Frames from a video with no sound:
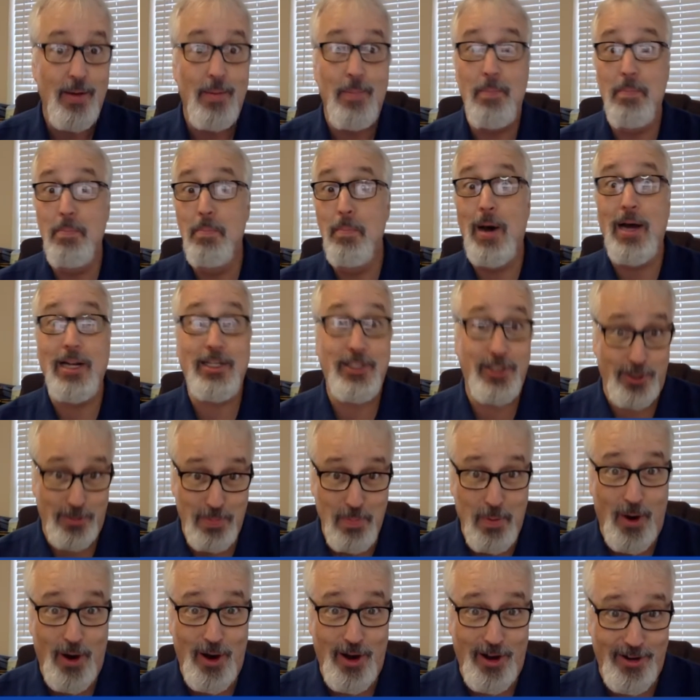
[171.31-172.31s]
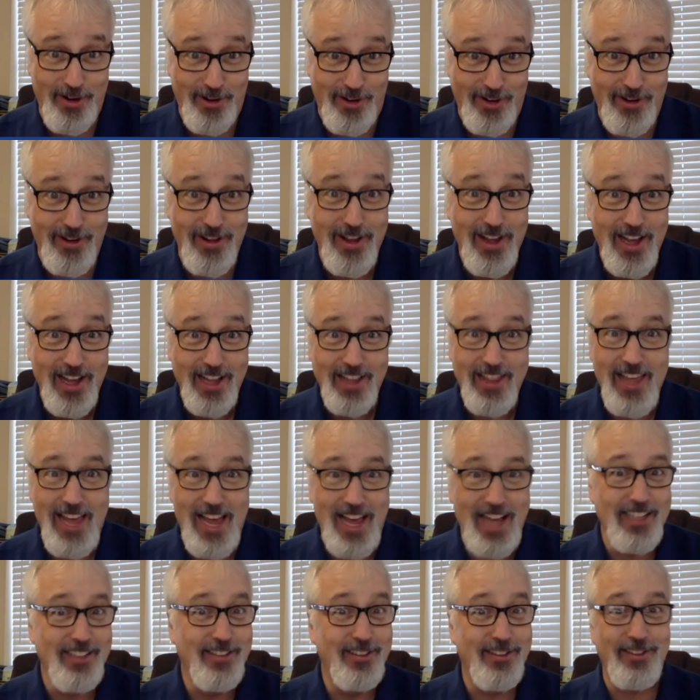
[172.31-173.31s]
much smarter
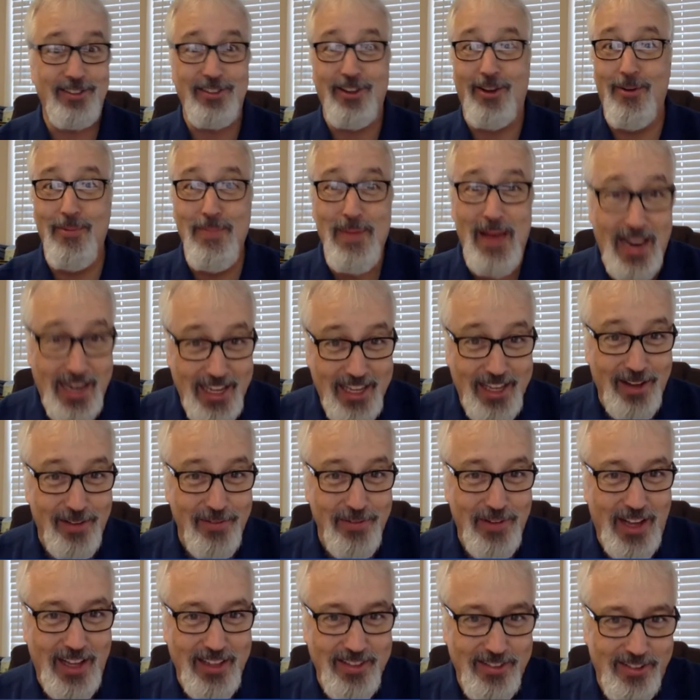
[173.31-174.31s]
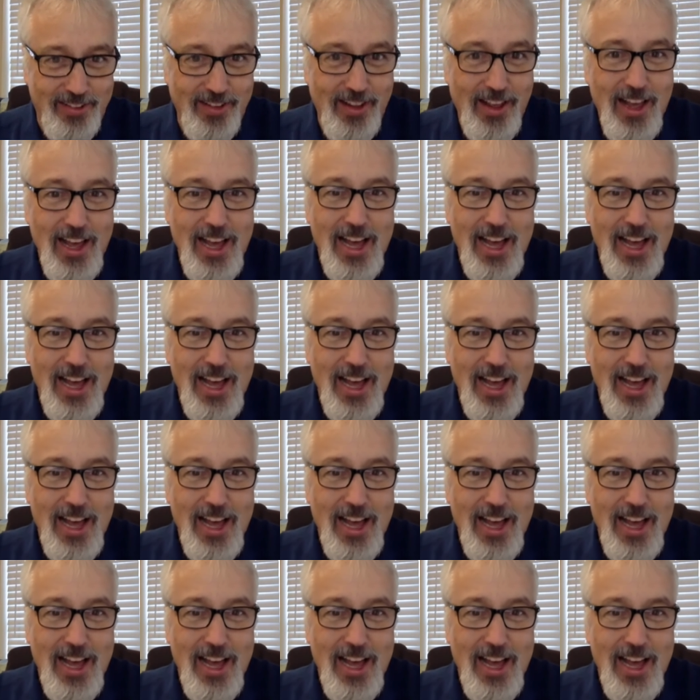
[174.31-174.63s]
than so many of us.